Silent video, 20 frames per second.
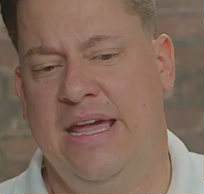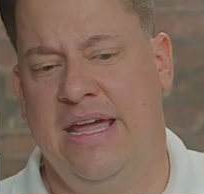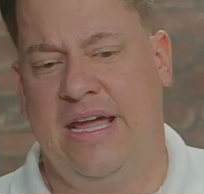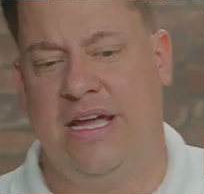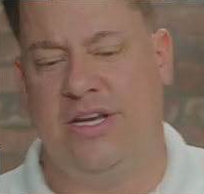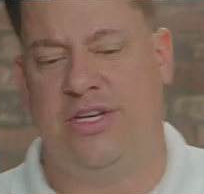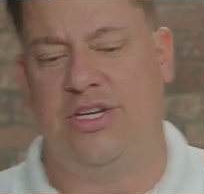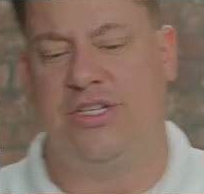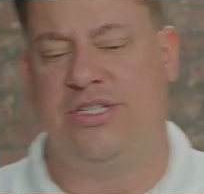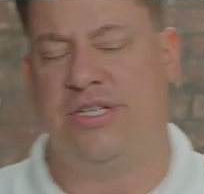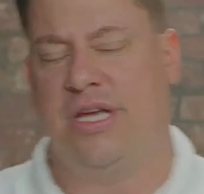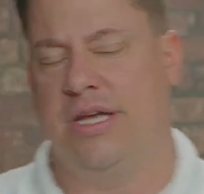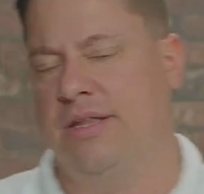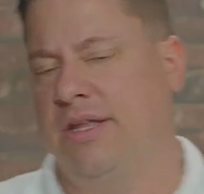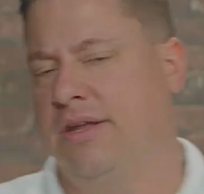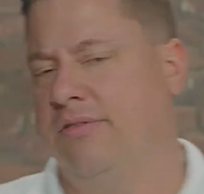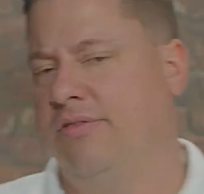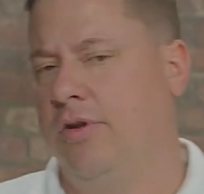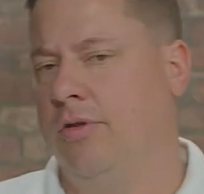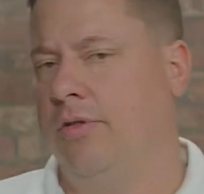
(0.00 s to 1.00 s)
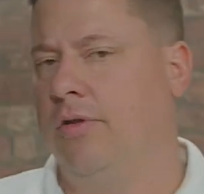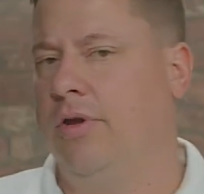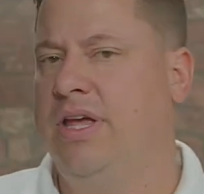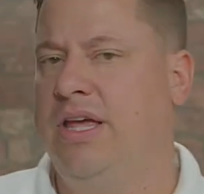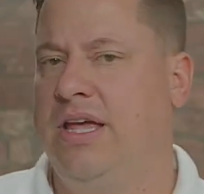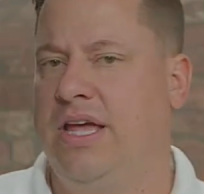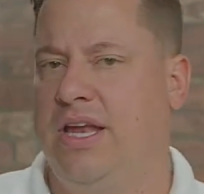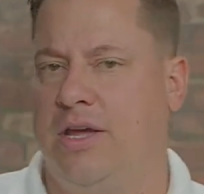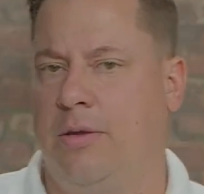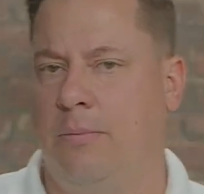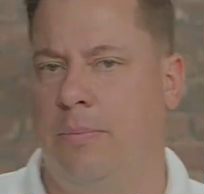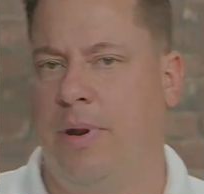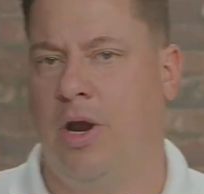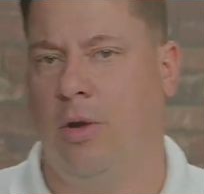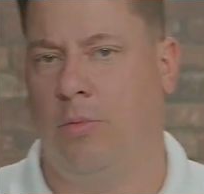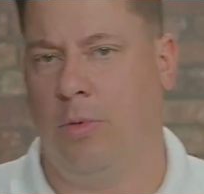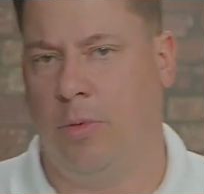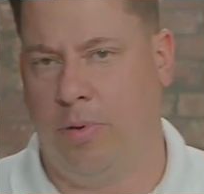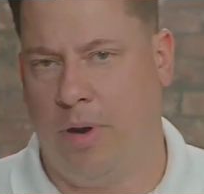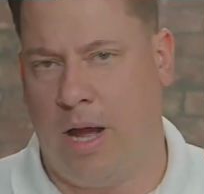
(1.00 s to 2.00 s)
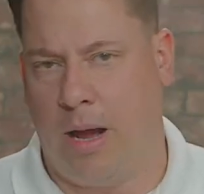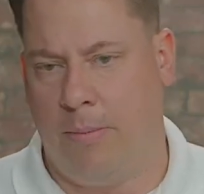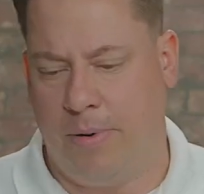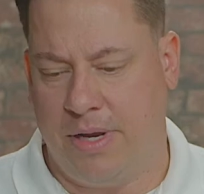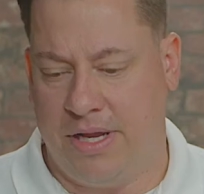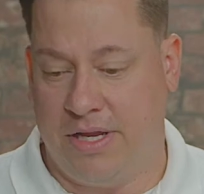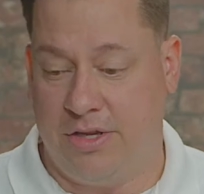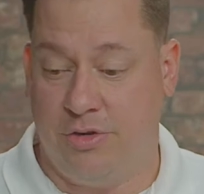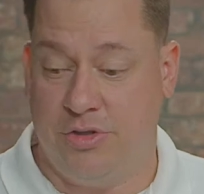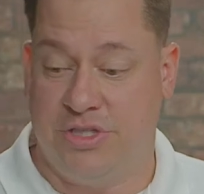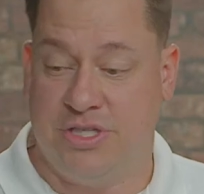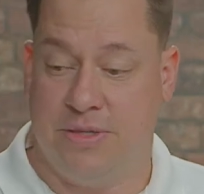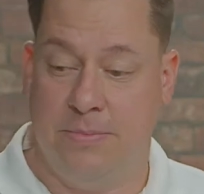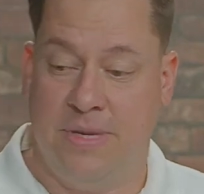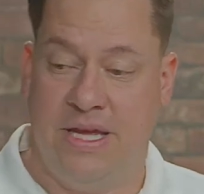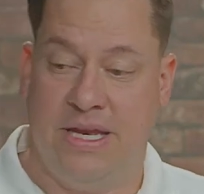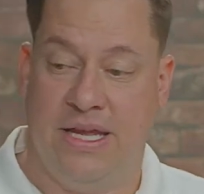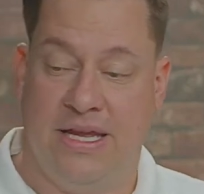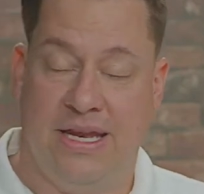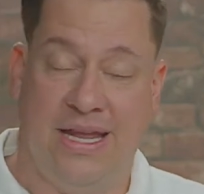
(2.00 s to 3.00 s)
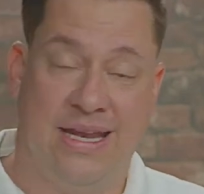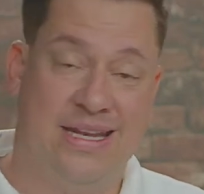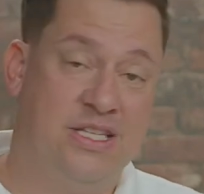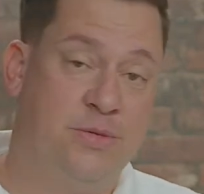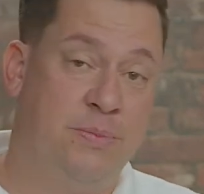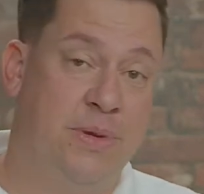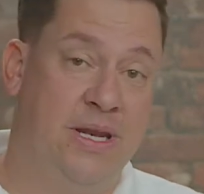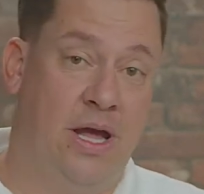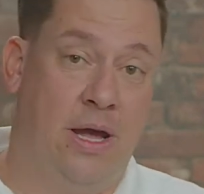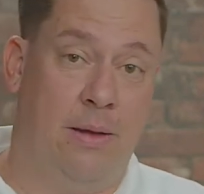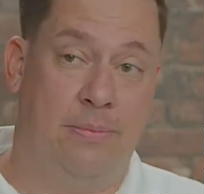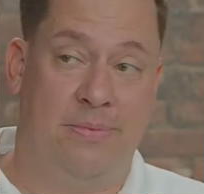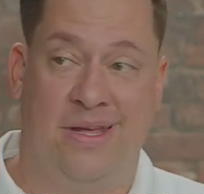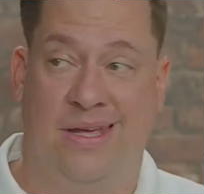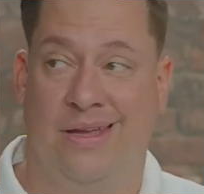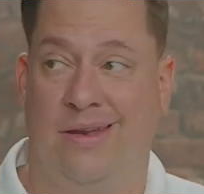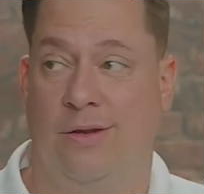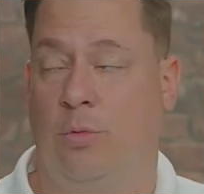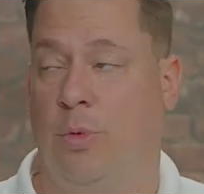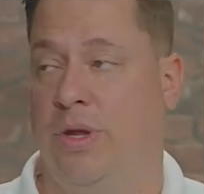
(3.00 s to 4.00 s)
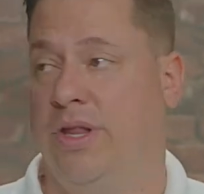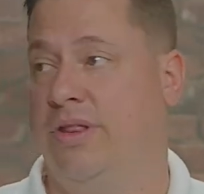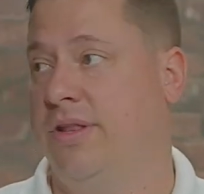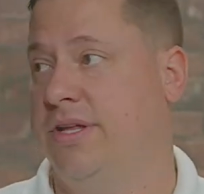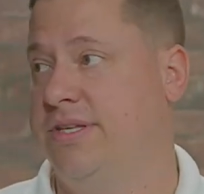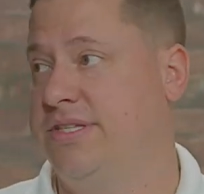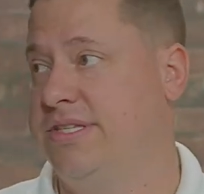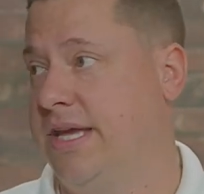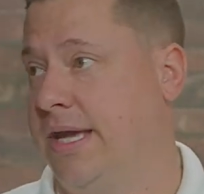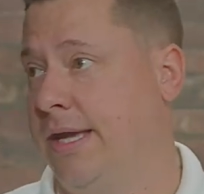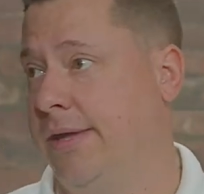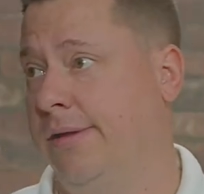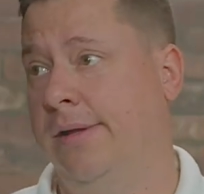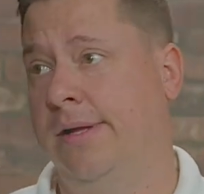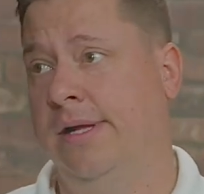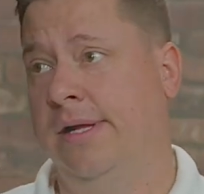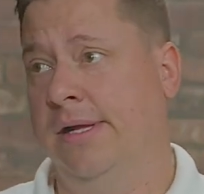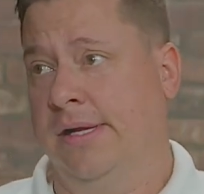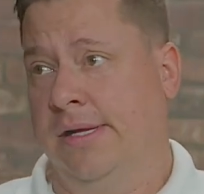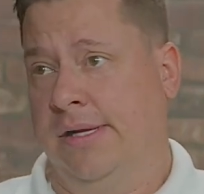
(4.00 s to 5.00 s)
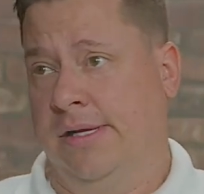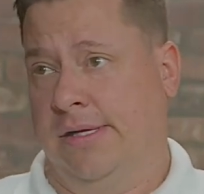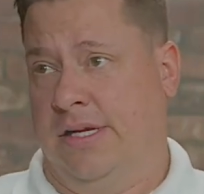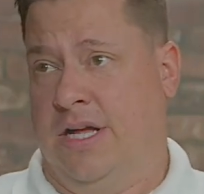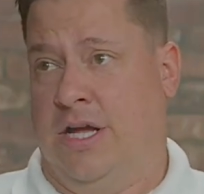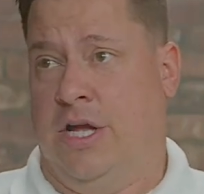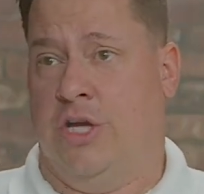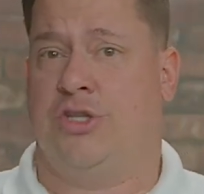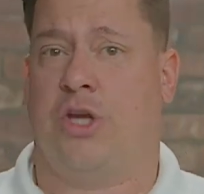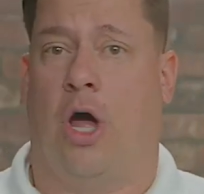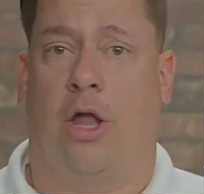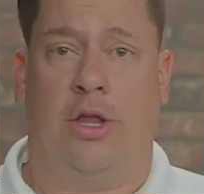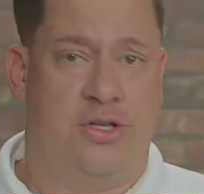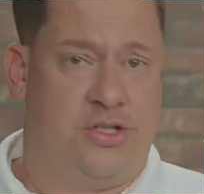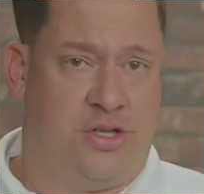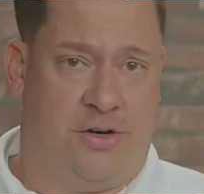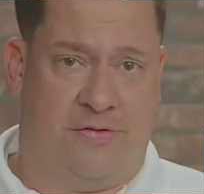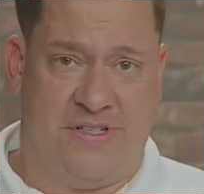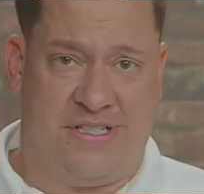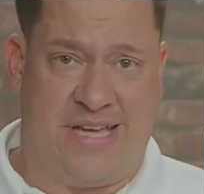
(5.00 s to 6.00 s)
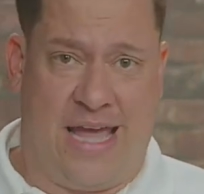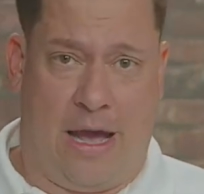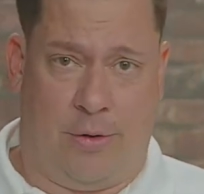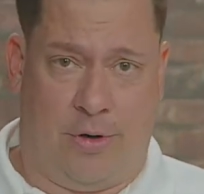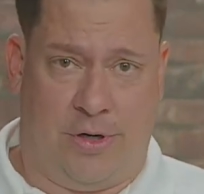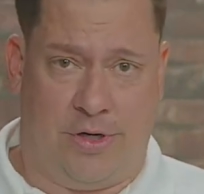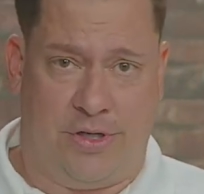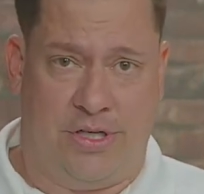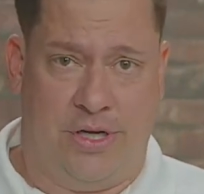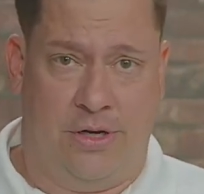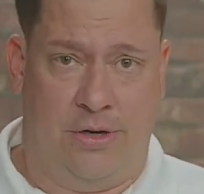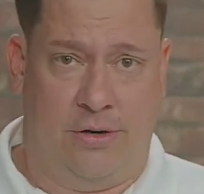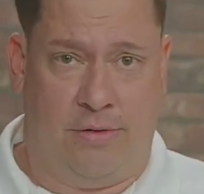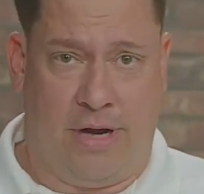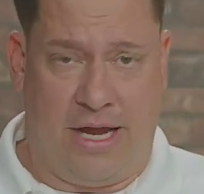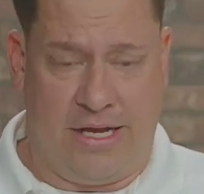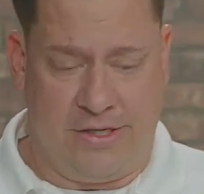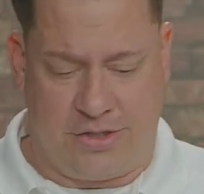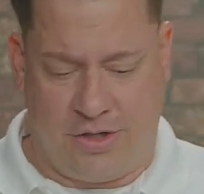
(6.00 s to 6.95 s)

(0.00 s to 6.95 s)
It's just saying that if you're looking at a comparable property and you submit it and it's been updated with, let's say, solid surface counters, right?